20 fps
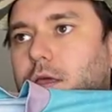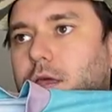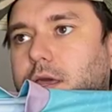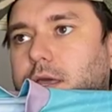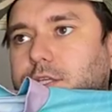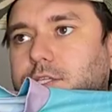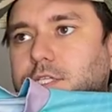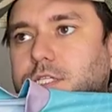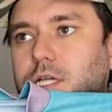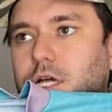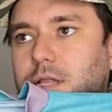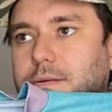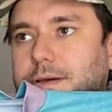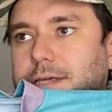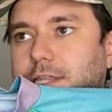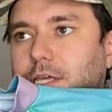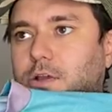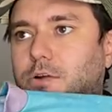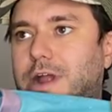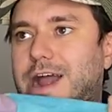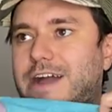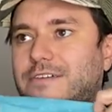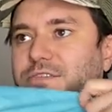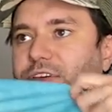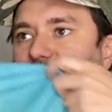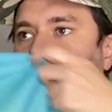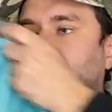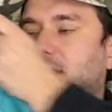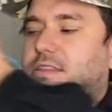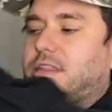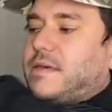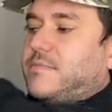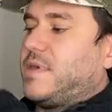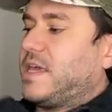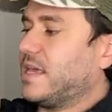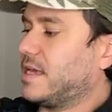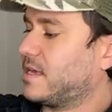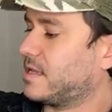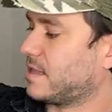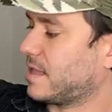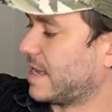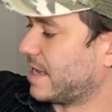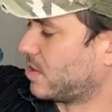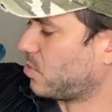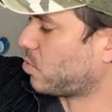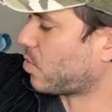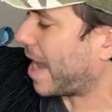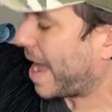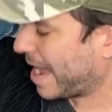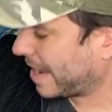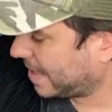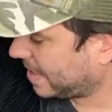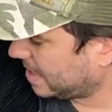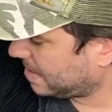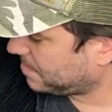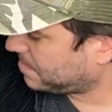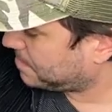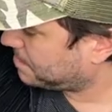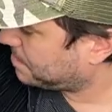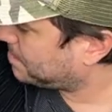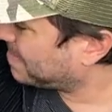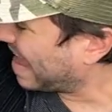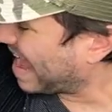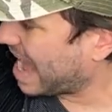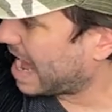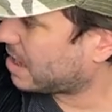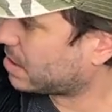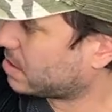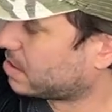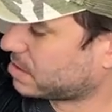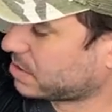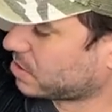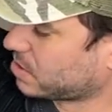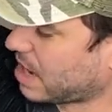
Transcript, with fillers: it's just all about the graphic. They make like wacky pattern